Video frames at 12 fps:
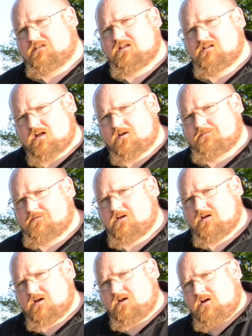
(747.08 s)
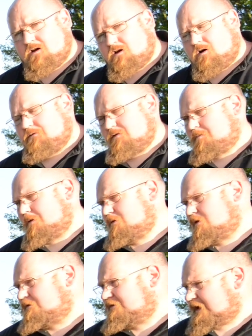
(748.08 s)
enough of the
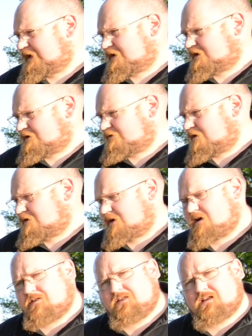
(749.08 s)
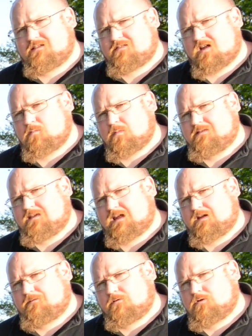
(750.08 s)
boot of the Corolla. I think it's time we
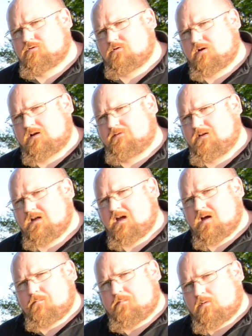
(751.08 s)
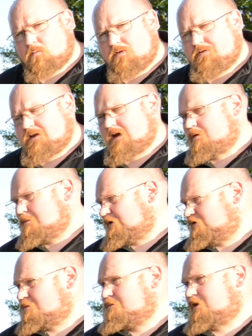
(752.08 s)
take it for a drive. But one thing I'll
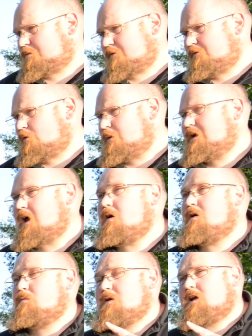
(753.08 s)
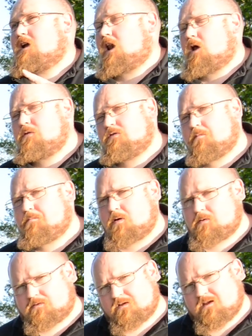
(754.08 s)
mention just before we go, and when I close the
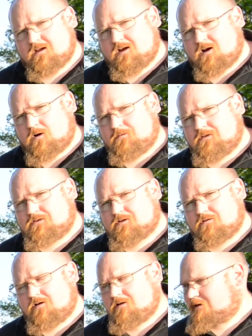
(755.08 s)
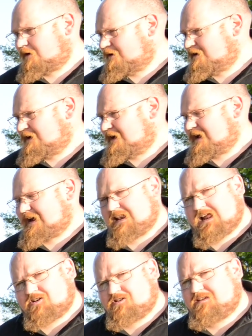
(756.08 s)
boot on this Corolla,
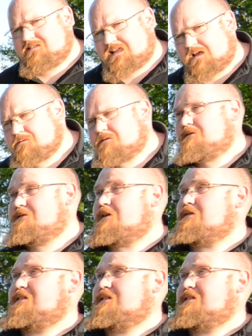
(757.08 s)
it actually sounds very